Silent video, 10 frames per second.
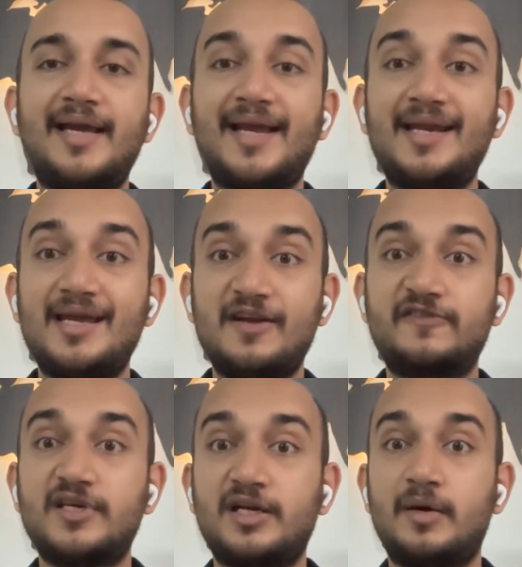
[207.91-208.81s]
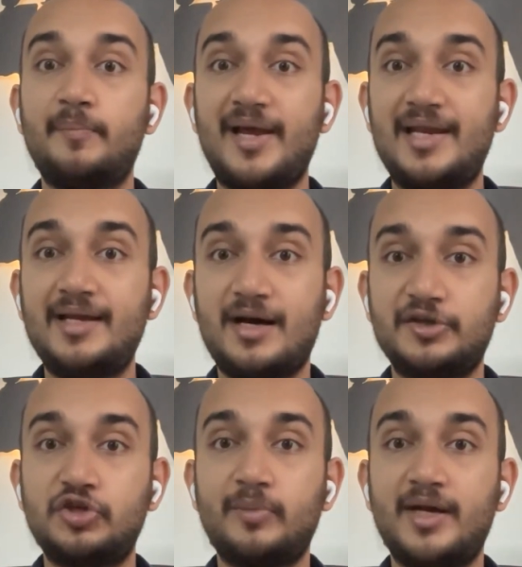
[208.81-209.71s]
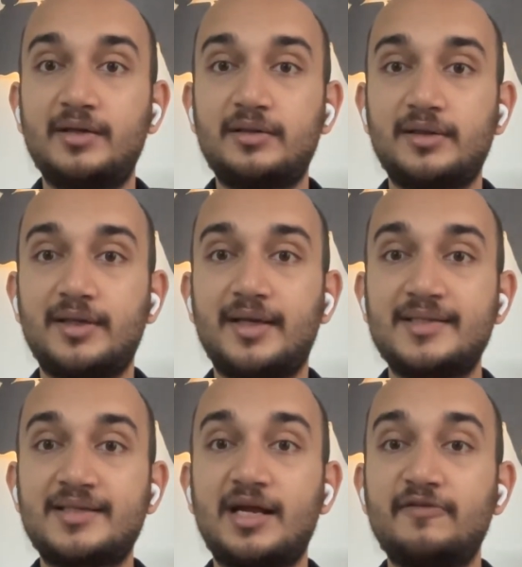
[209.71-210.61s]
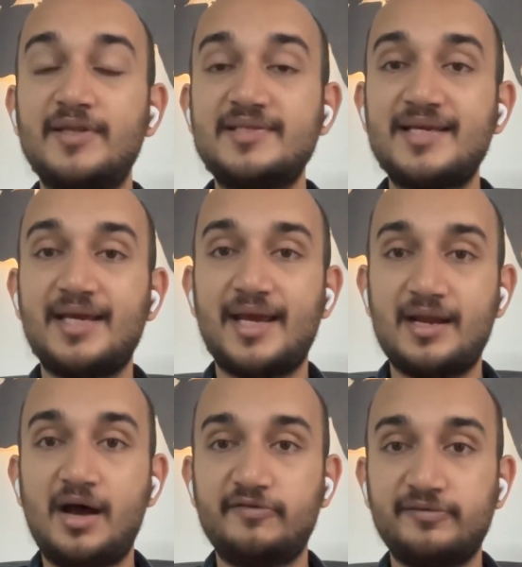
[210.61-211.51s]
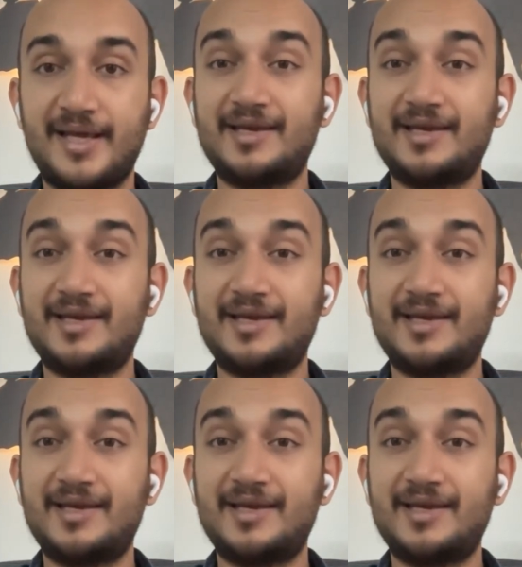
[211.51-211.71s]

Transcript: Like, and if the compelling argument is convincing enough,